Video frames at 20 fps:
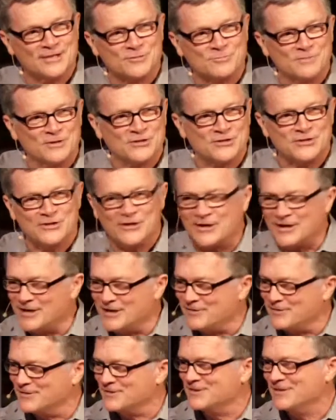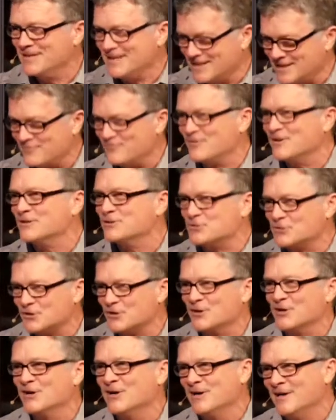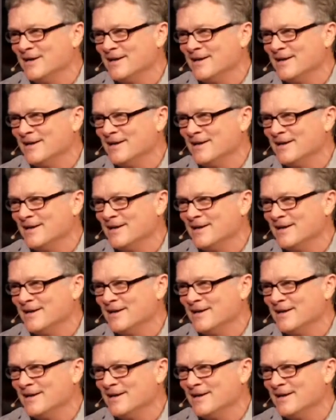his missionary adventure,